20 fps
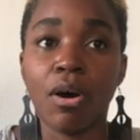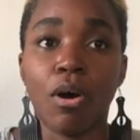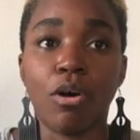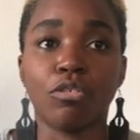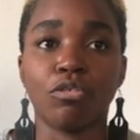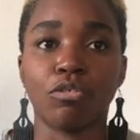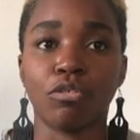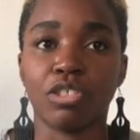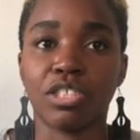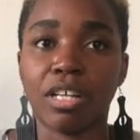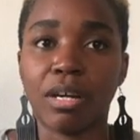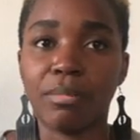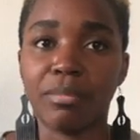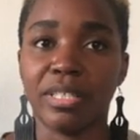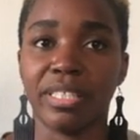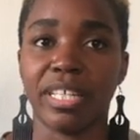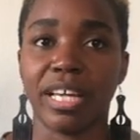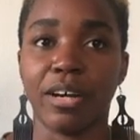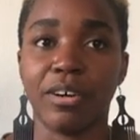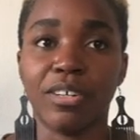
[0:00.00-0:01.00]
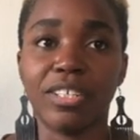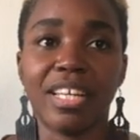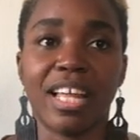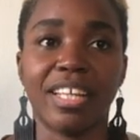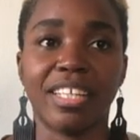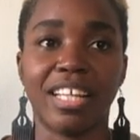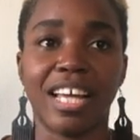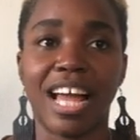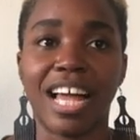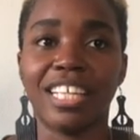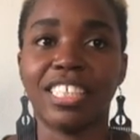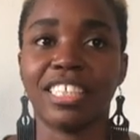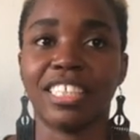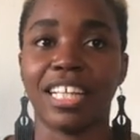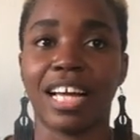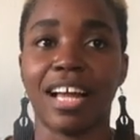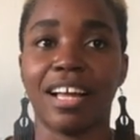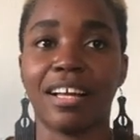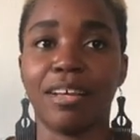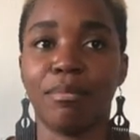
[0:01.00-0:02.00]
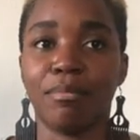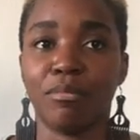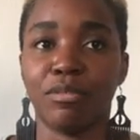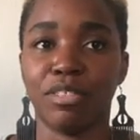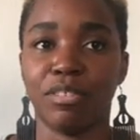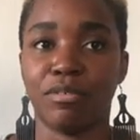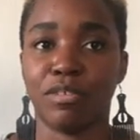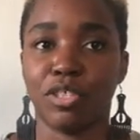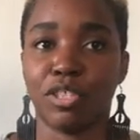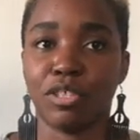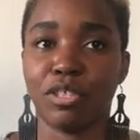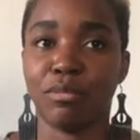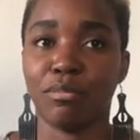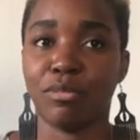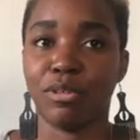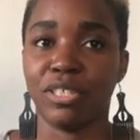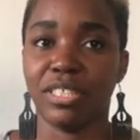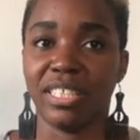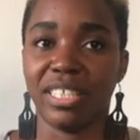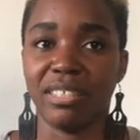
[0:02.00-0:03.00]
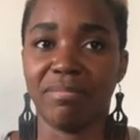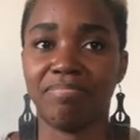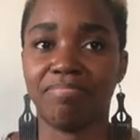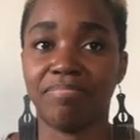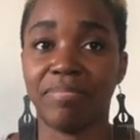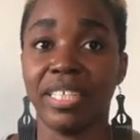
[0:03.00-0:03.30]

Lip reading: on social media under the hashtag Motivation Monday.